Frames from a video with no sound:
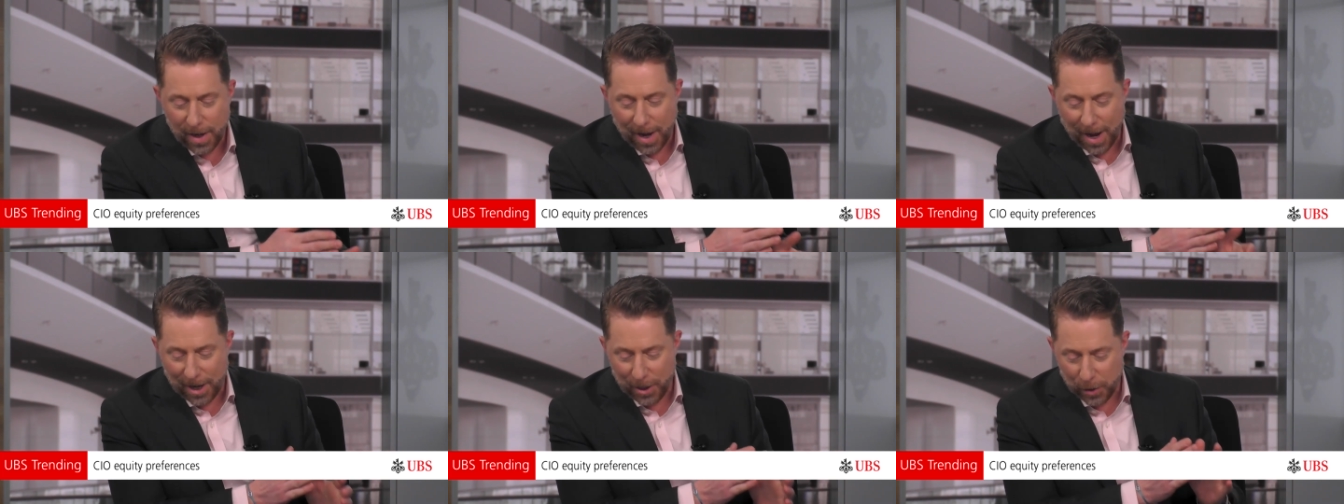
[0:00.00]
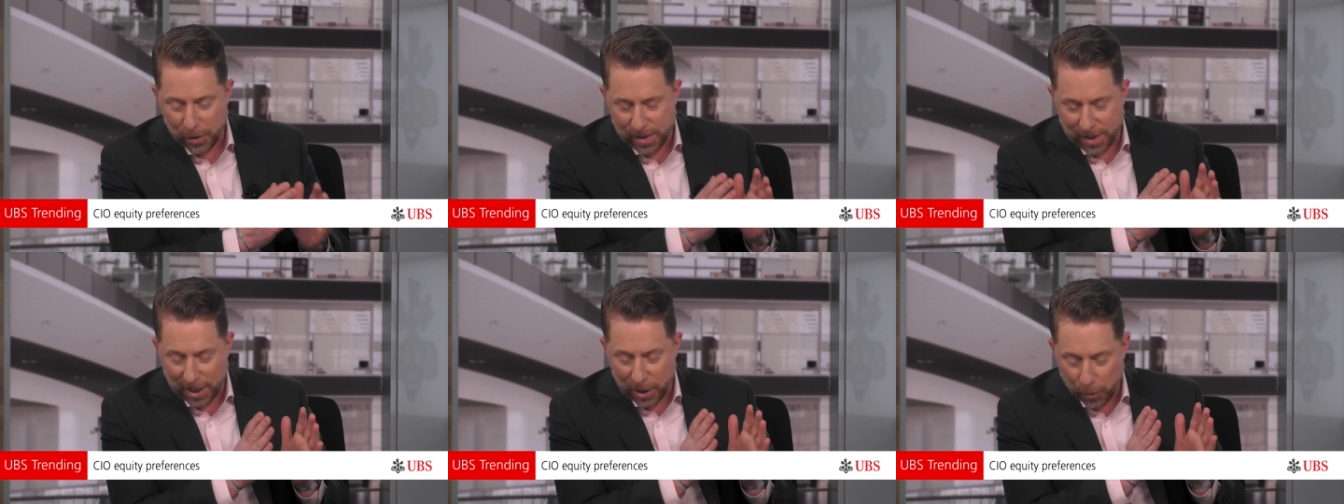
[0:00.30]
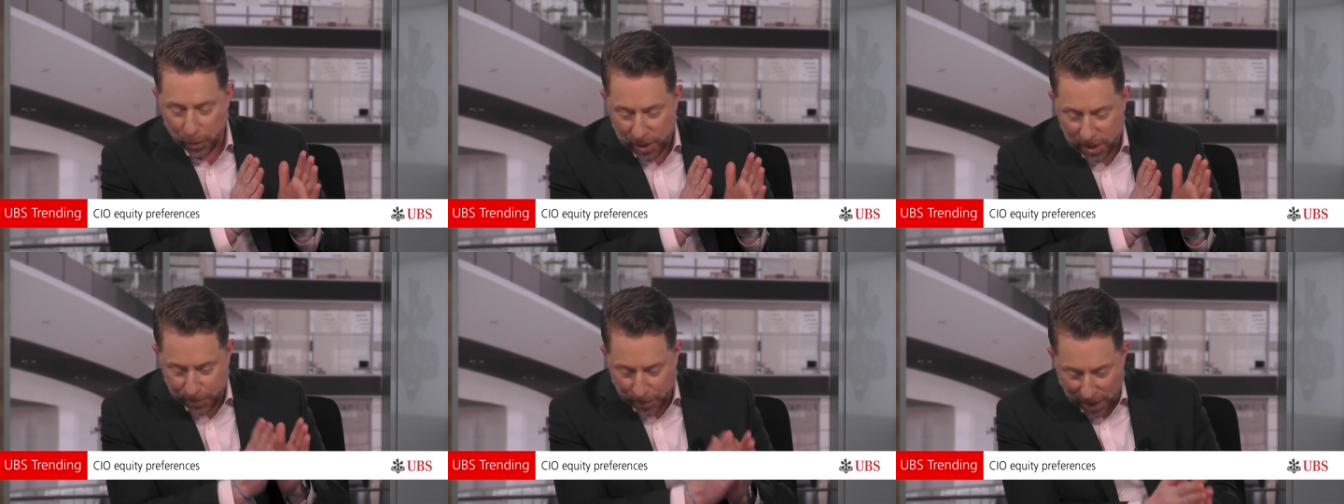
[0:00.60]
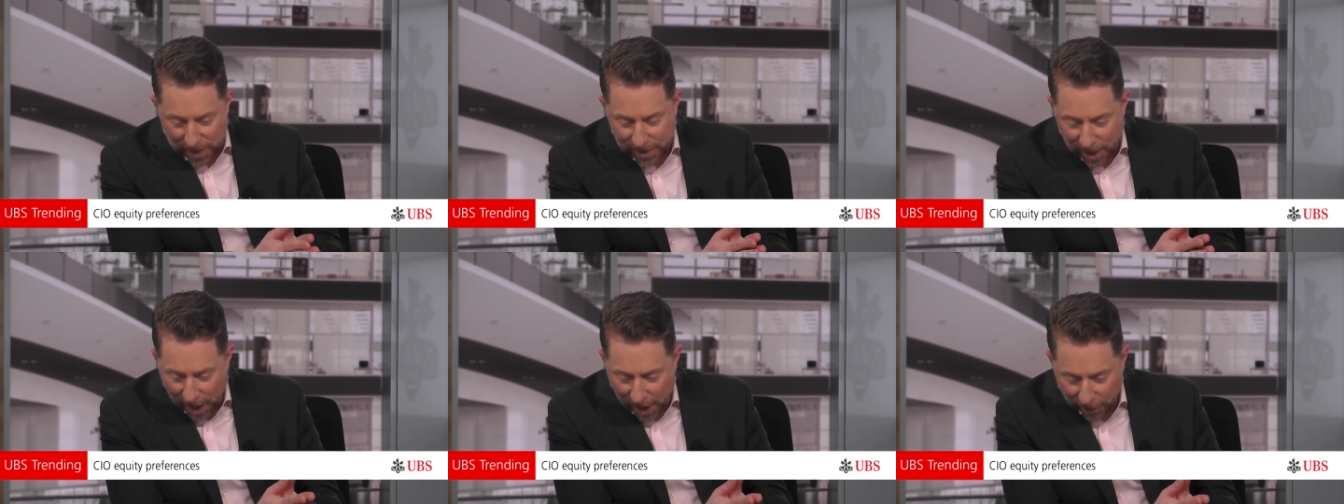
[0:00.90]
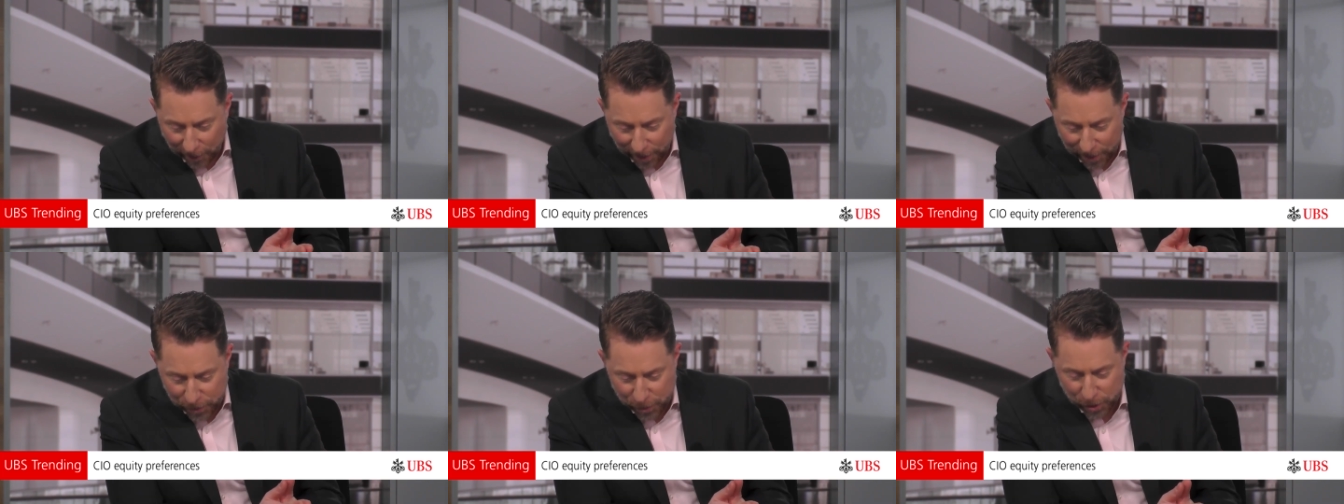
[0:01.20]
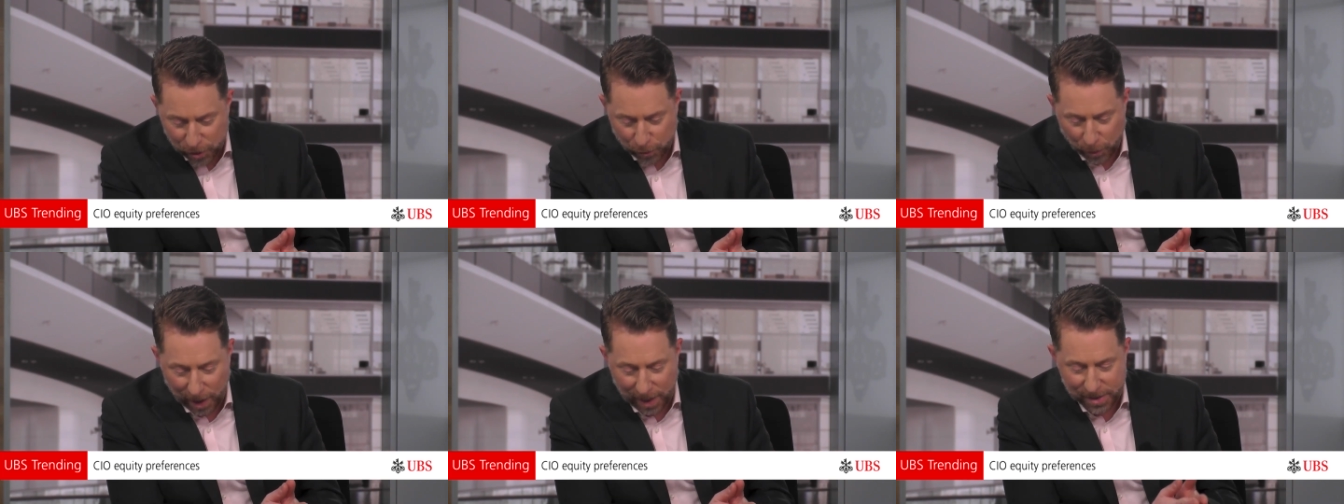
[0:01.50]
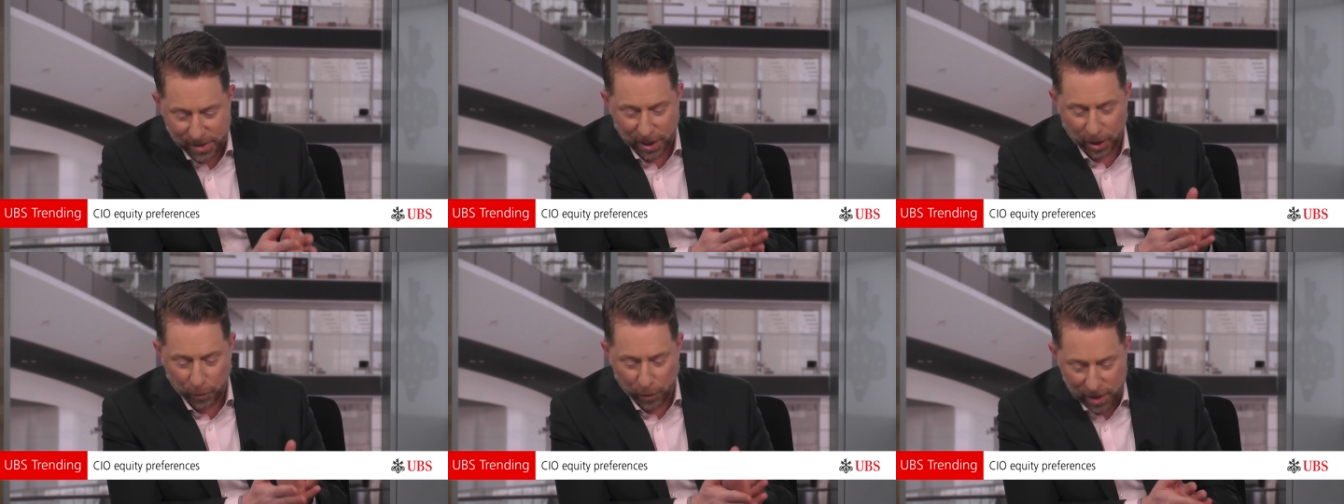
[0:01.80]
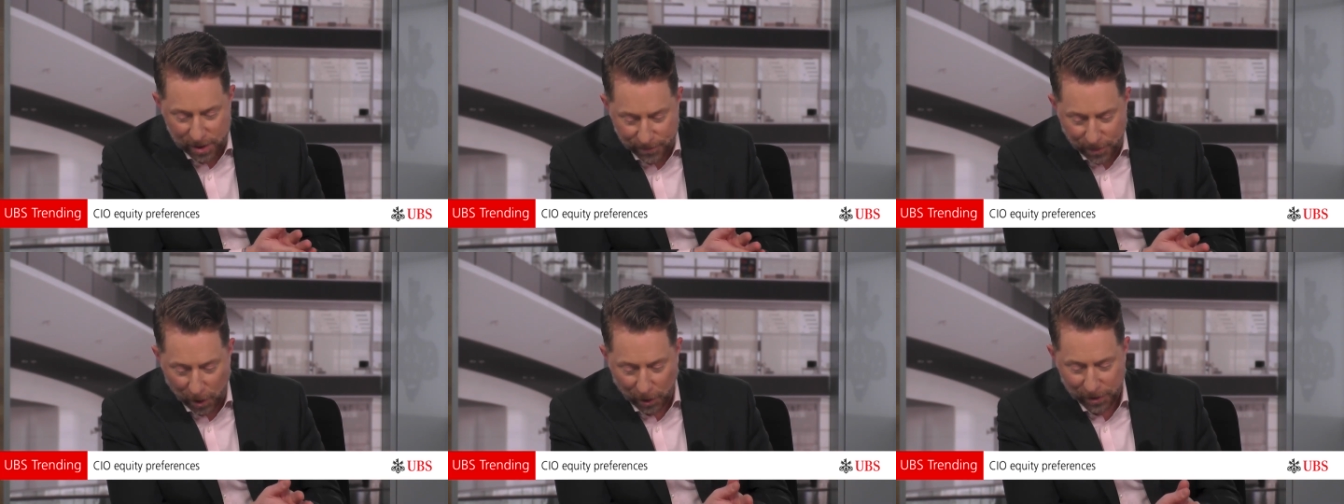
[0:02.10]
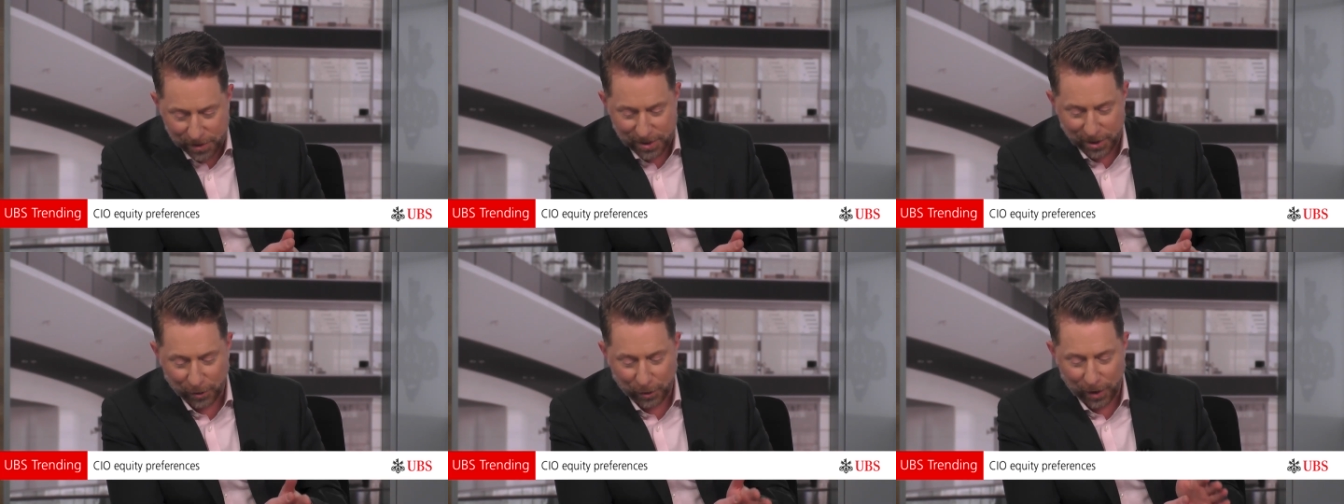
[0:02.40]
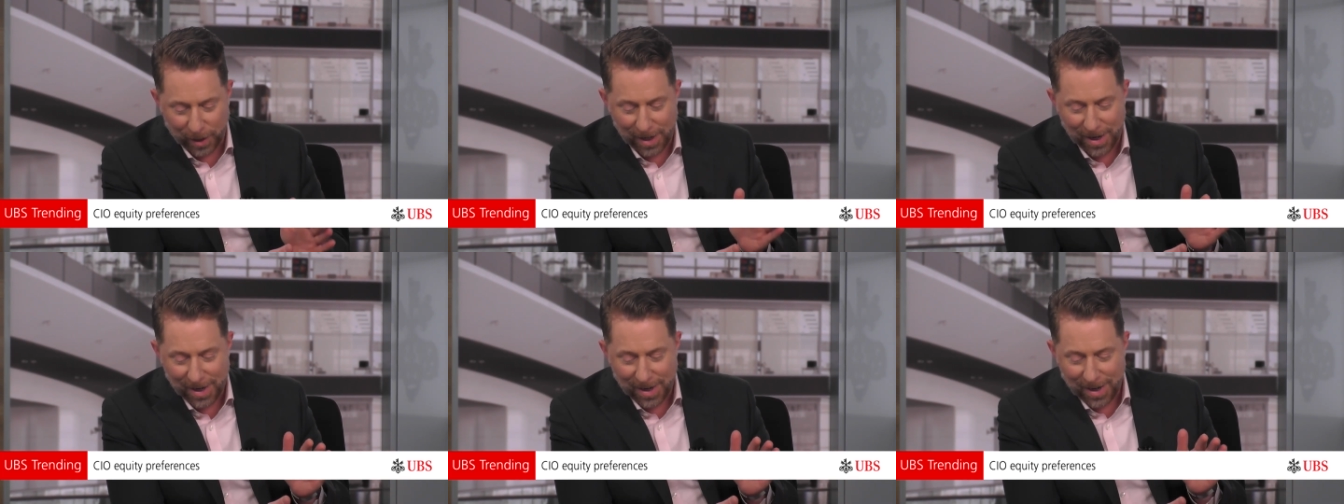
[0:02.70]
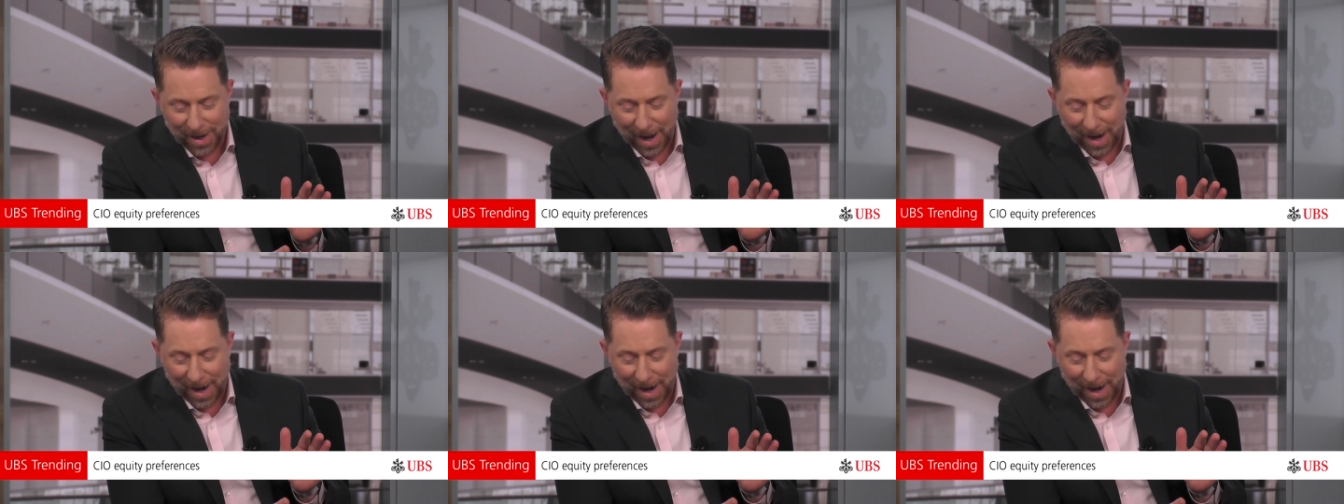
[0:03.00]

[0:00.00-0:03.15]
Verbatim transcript: and you said you expect higher interest rates, increased volatility,